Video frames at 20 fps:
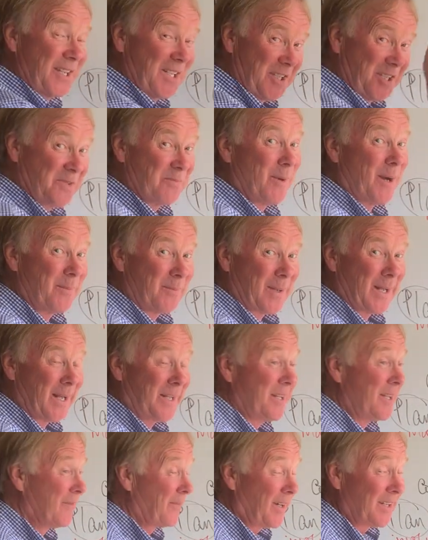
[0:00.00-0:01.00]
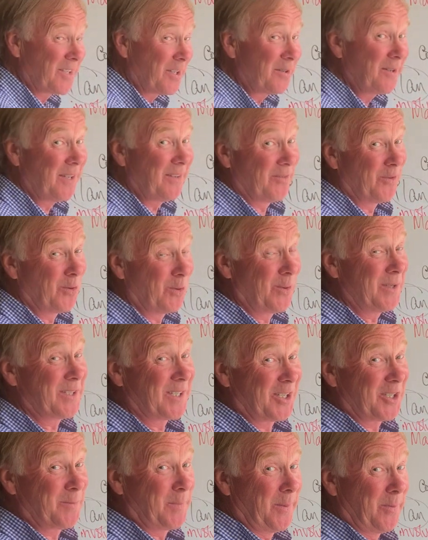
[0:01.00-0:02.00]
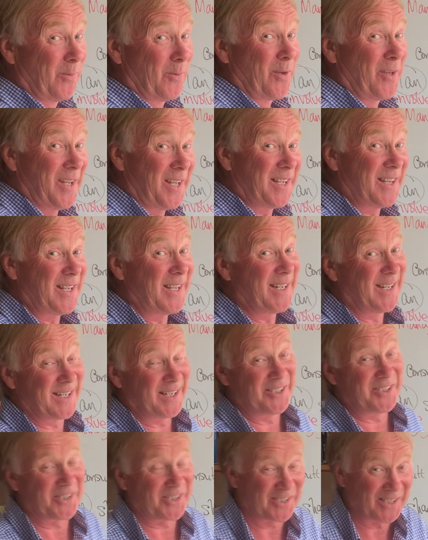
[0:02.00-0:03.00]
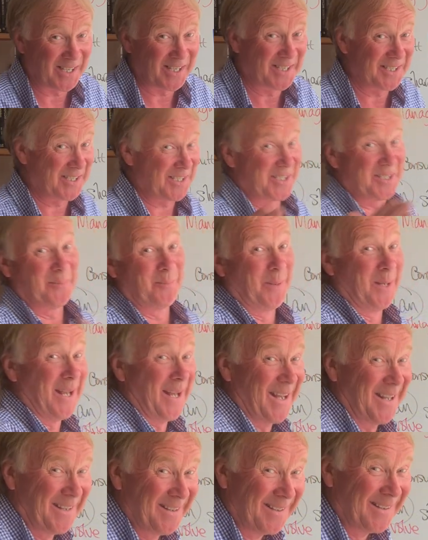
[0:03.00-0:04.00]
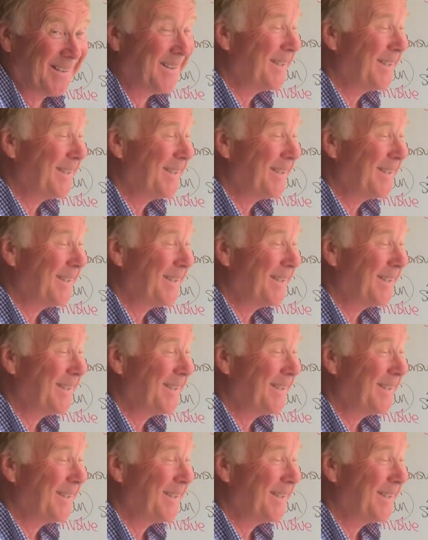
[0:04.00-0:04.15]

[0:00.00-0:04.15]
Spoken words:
this is my plan. But I don't even always ask people what they think. I just say, this is the plan.